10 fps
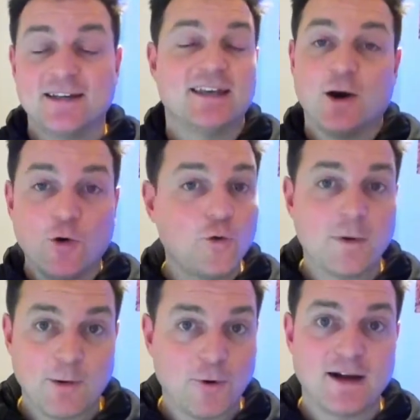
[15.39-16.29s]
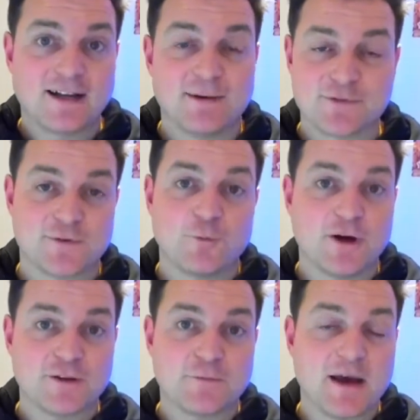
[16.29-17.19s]
yeah, all my work comes from
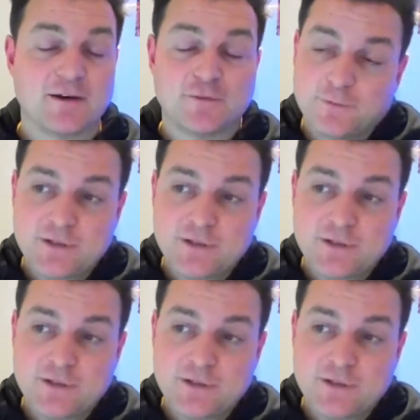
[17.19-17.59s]
word of mouth,